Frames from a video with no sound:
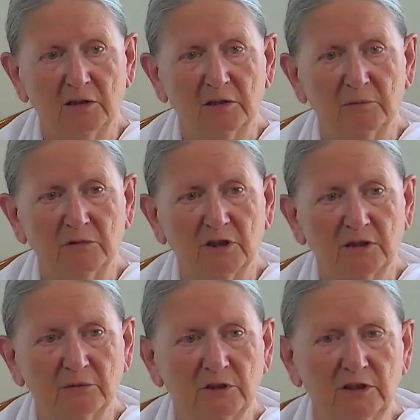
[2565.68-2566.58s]

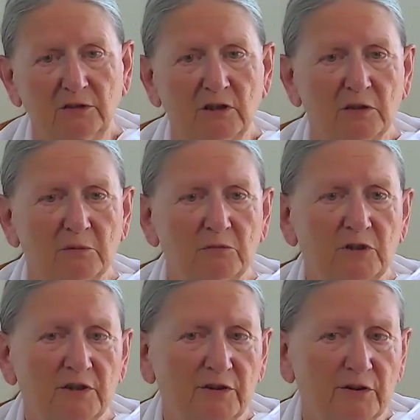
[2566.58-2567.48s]
But when you come
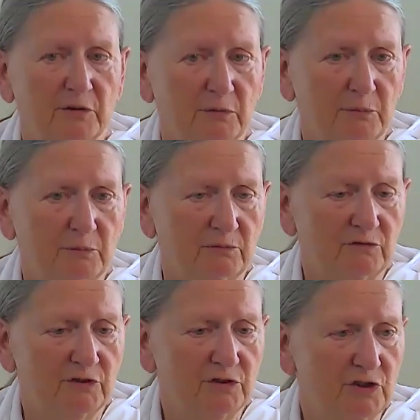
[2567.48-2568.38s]
with
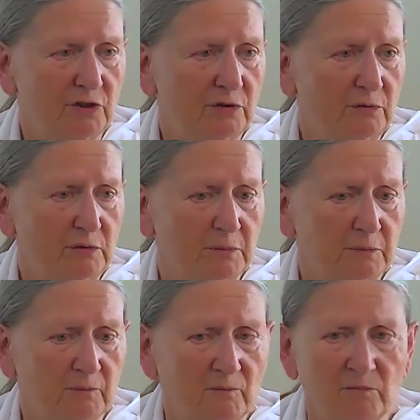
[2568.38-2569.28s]
virtue,
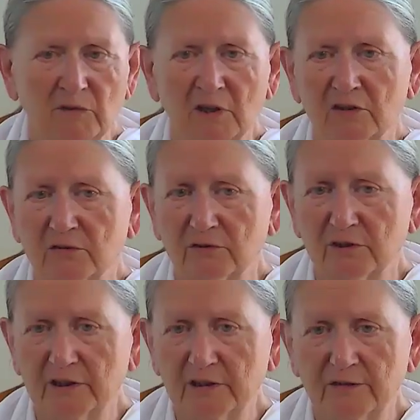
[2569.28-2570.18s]
it's
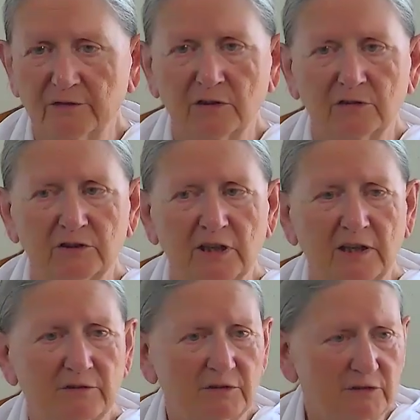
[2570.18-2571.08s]
very difficult to
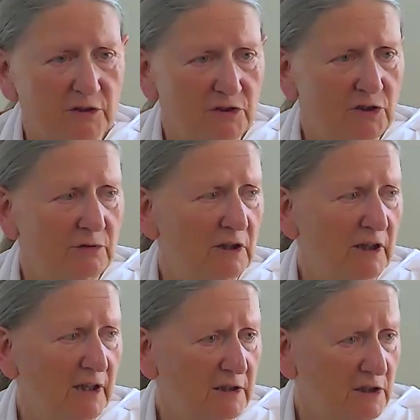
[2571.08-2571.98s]
have a virtue
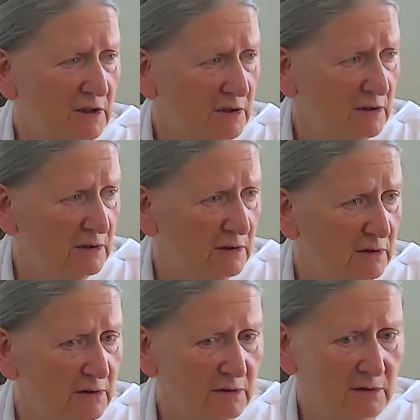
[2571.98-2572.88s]
clash.
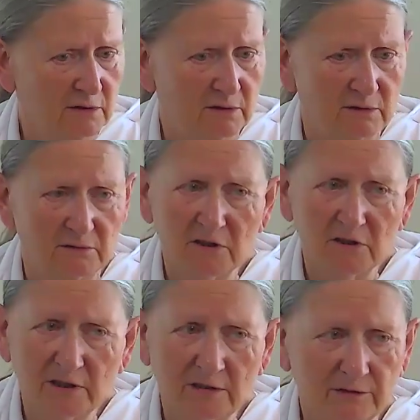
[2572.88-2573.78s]

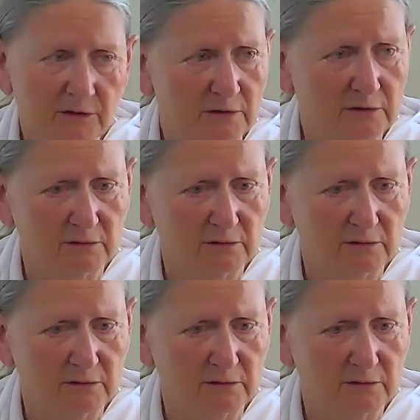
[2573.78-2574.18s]
Very difficult.